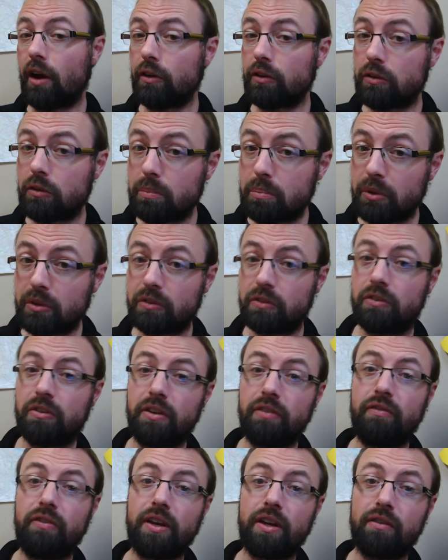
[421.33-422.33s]
are
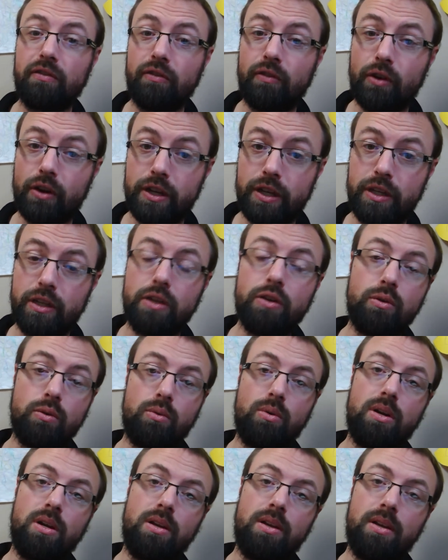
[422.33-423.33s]
specific for
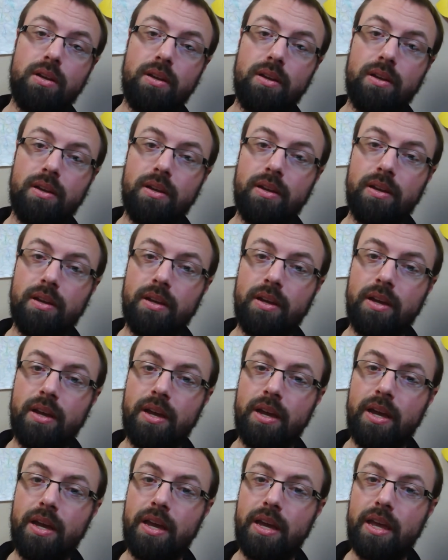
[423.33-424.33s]
you.
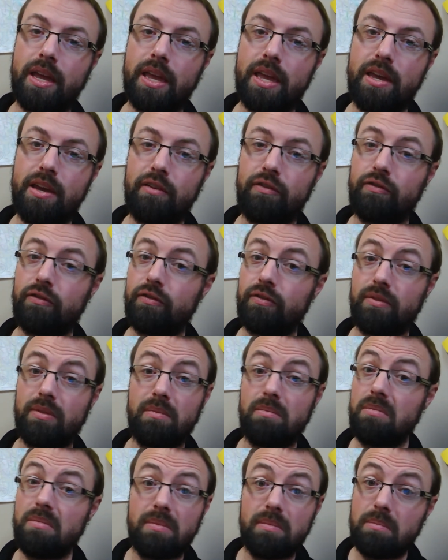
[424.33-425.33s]
If
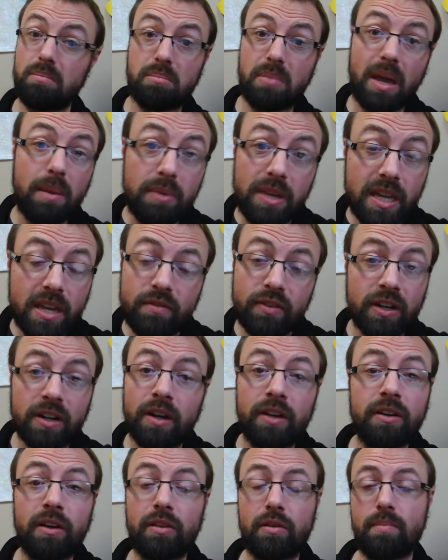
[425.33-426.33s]
maybe even
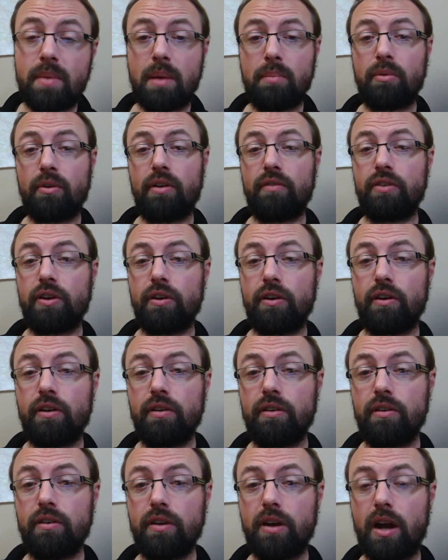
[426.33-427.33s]
another member of
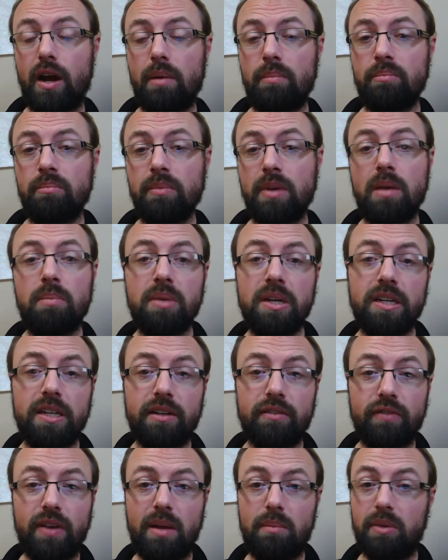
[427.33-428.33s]
your
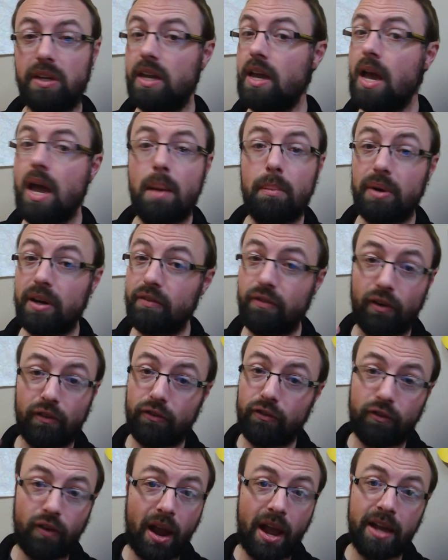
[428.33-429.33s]
immediate family, but if a
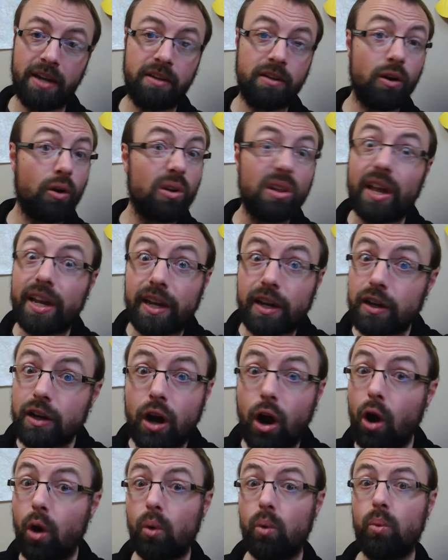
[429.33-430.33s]
friend or like a
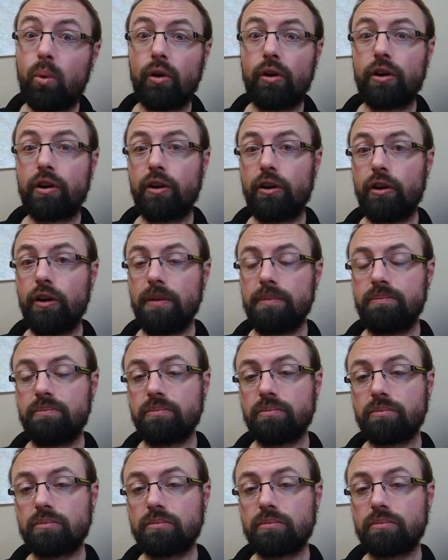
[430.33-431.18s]
coworker